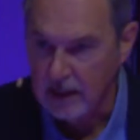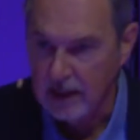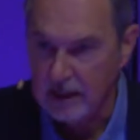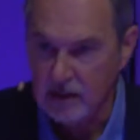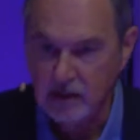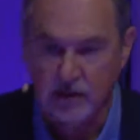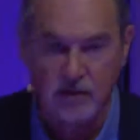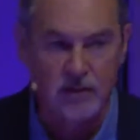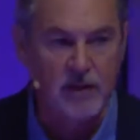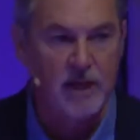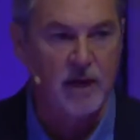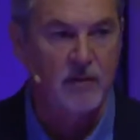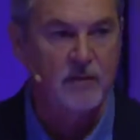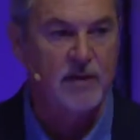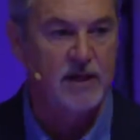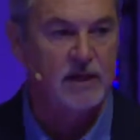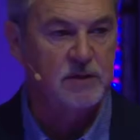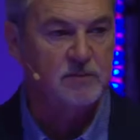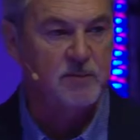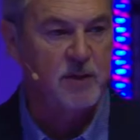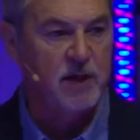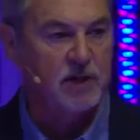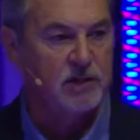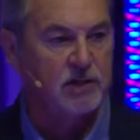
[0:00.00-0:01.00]
And so there he
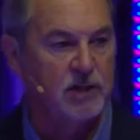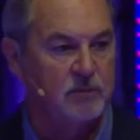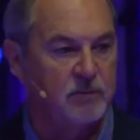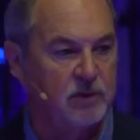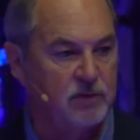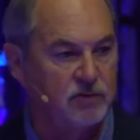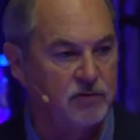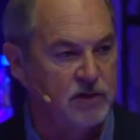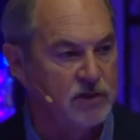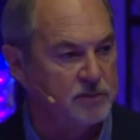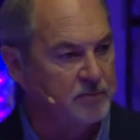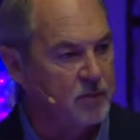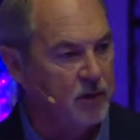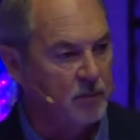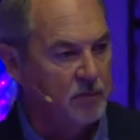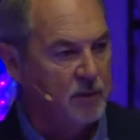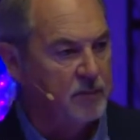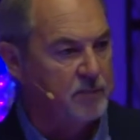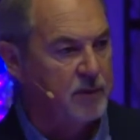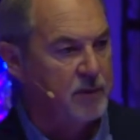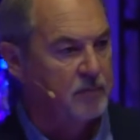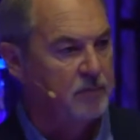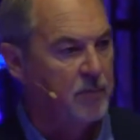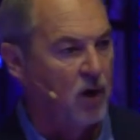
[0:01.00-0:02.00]
is, perched up the tree. He's probably
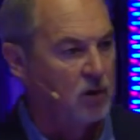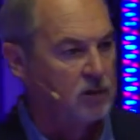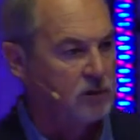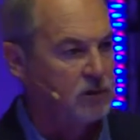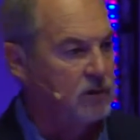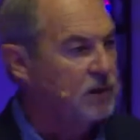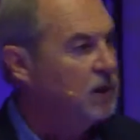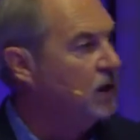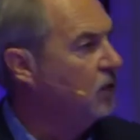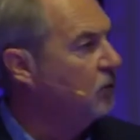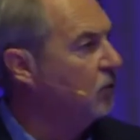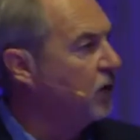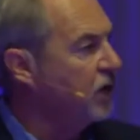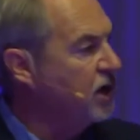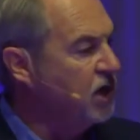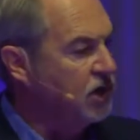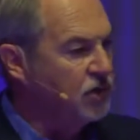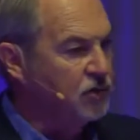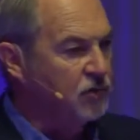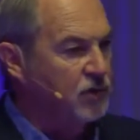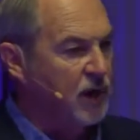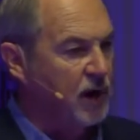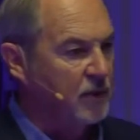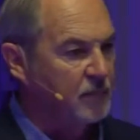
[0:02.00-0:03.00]
been mocked. What are you
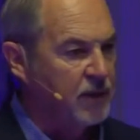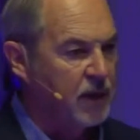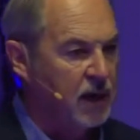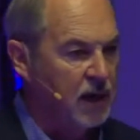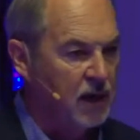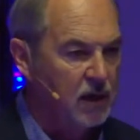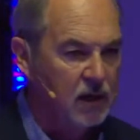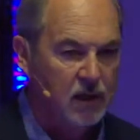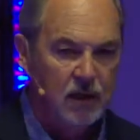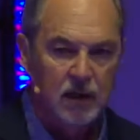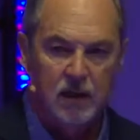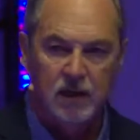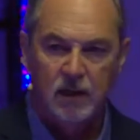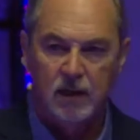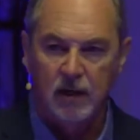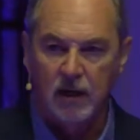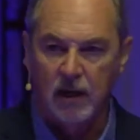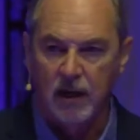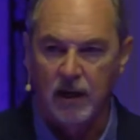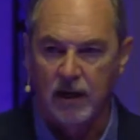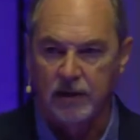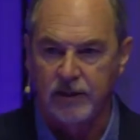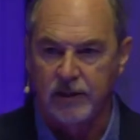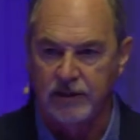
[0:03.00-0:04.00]
doing up there?
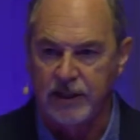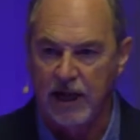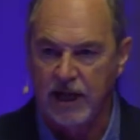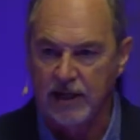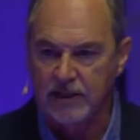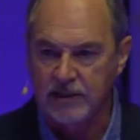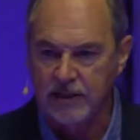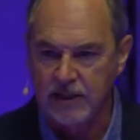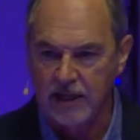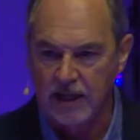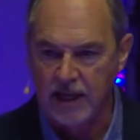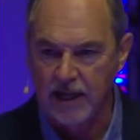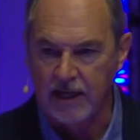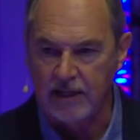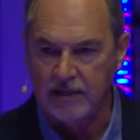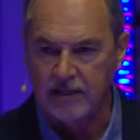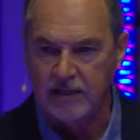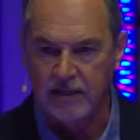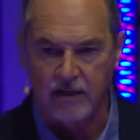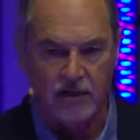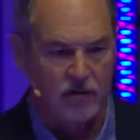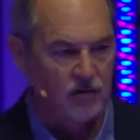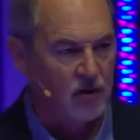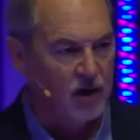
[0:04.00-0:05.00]
Uh, the tax
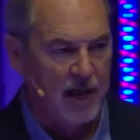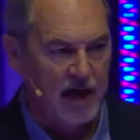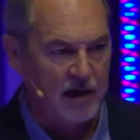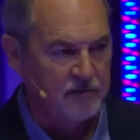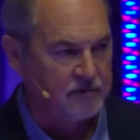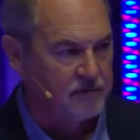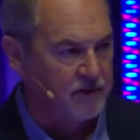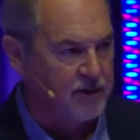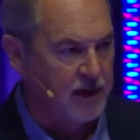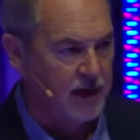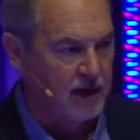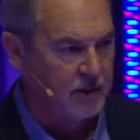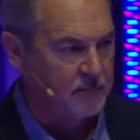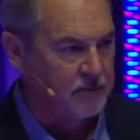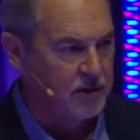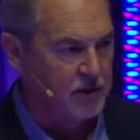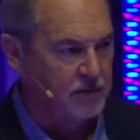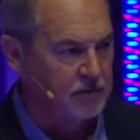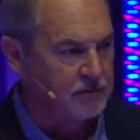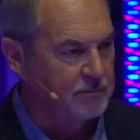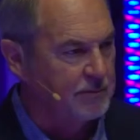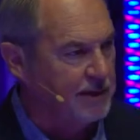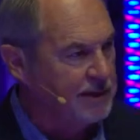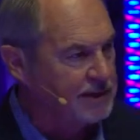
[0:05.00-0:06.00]
collector, they're all laughing at him. You
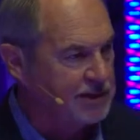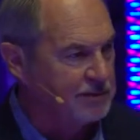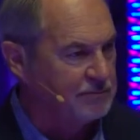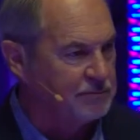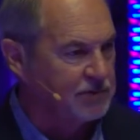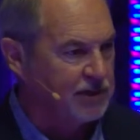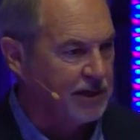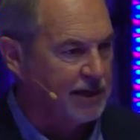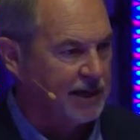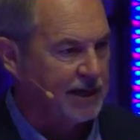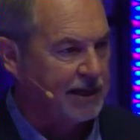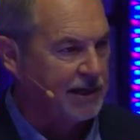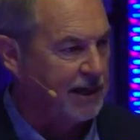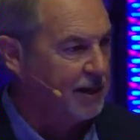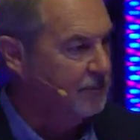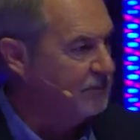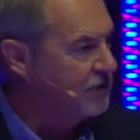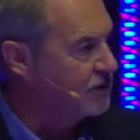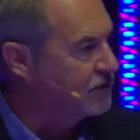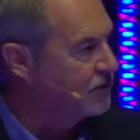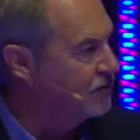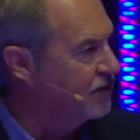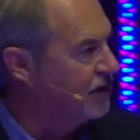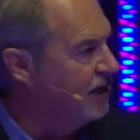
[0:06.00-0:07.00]
know, imagine him trying to climb
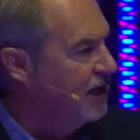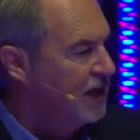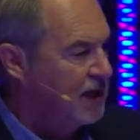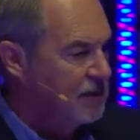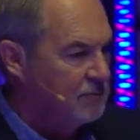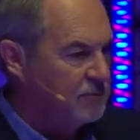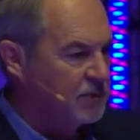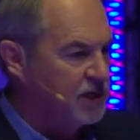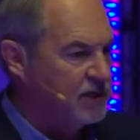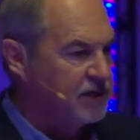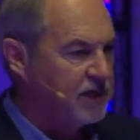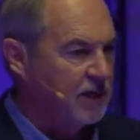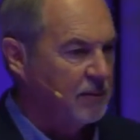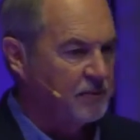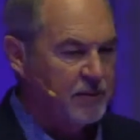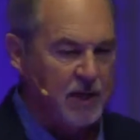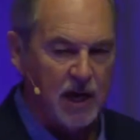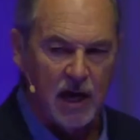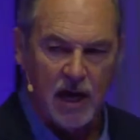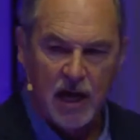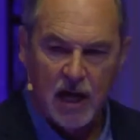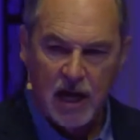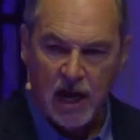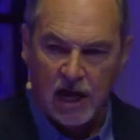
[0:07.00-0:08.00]
the tree. But he's up
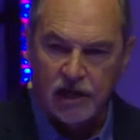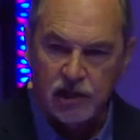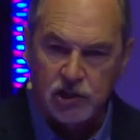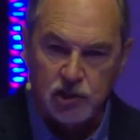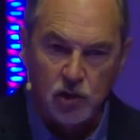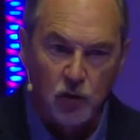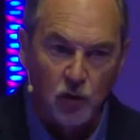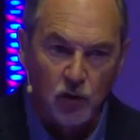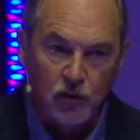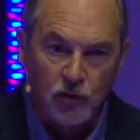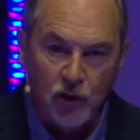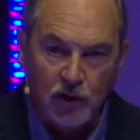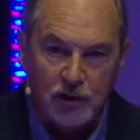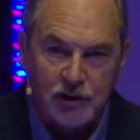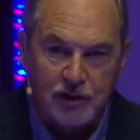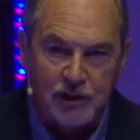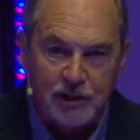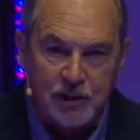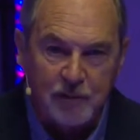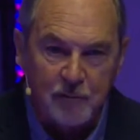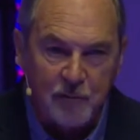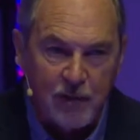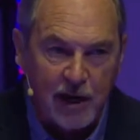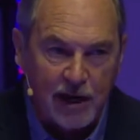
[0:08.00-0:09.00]
there and he's holding
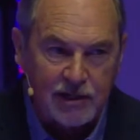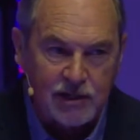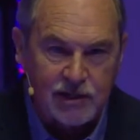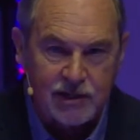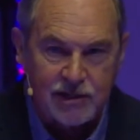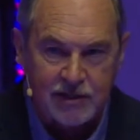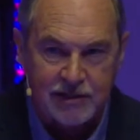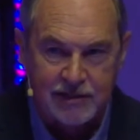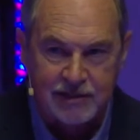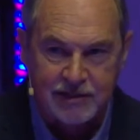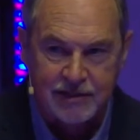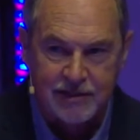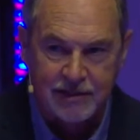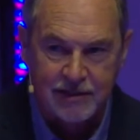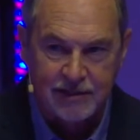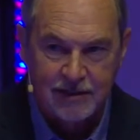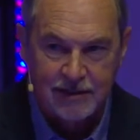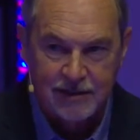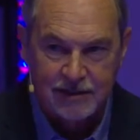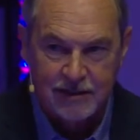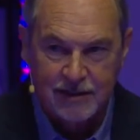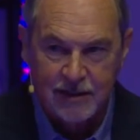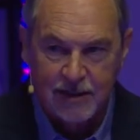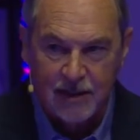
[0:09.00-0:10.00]
onto the branches
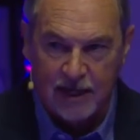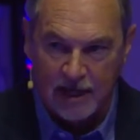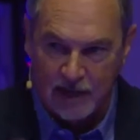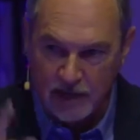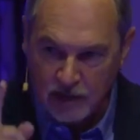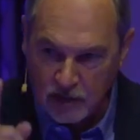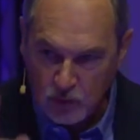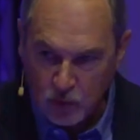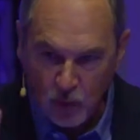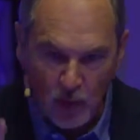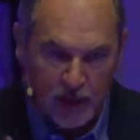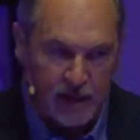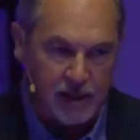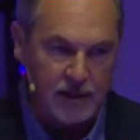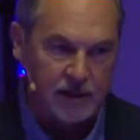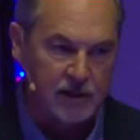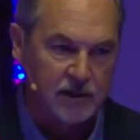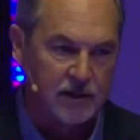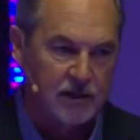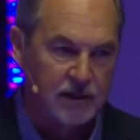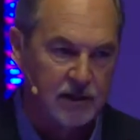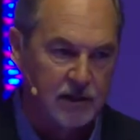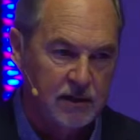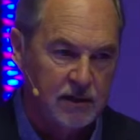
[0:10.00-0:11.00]
and he's
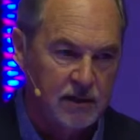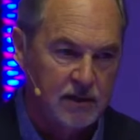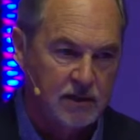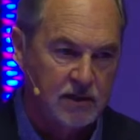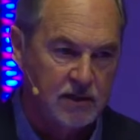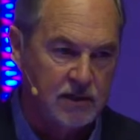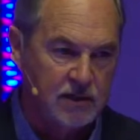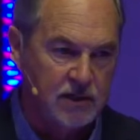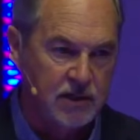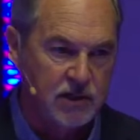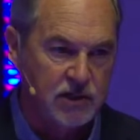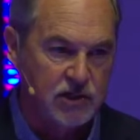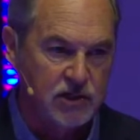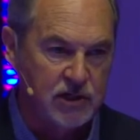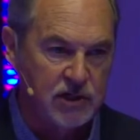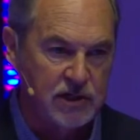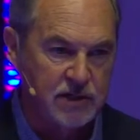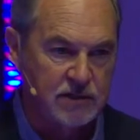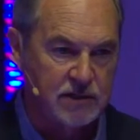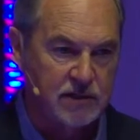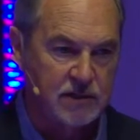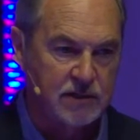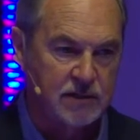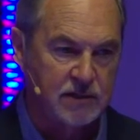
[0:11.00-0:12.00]
waiting to see
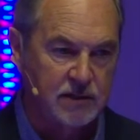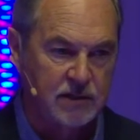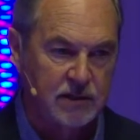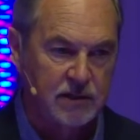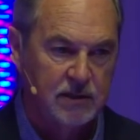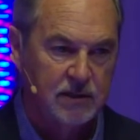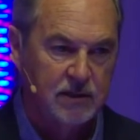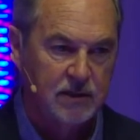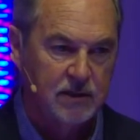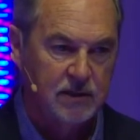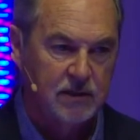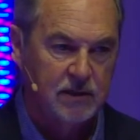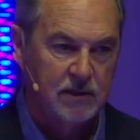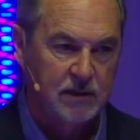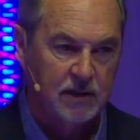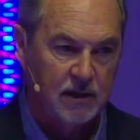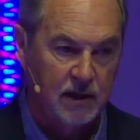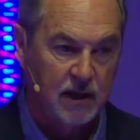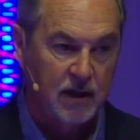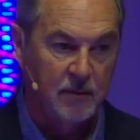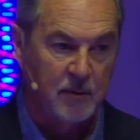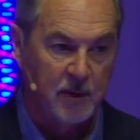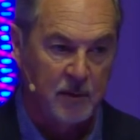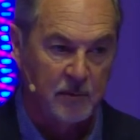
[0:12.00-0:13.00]
Jesus
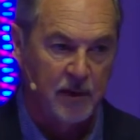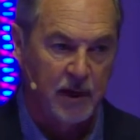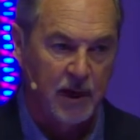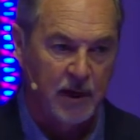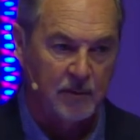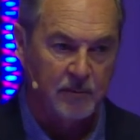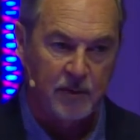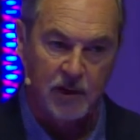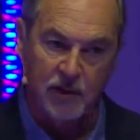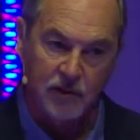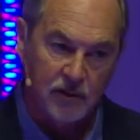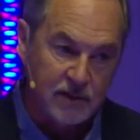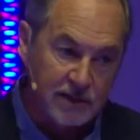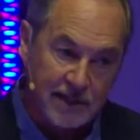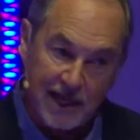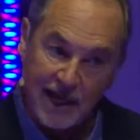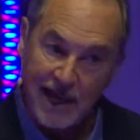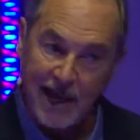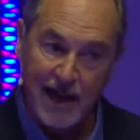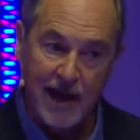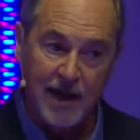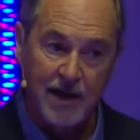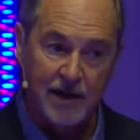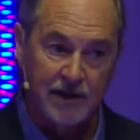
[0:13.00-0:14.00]
coming by because he
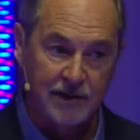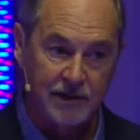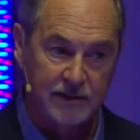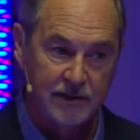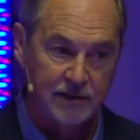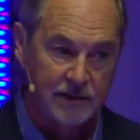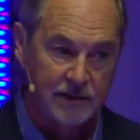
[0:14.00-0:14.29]
heard.